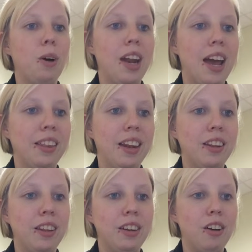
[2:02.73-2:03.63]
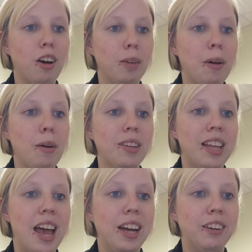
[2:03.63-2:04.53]
one act that talked about was
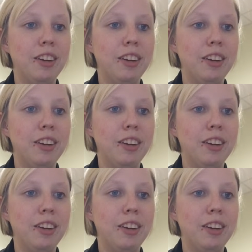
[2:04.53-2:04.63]
the Act of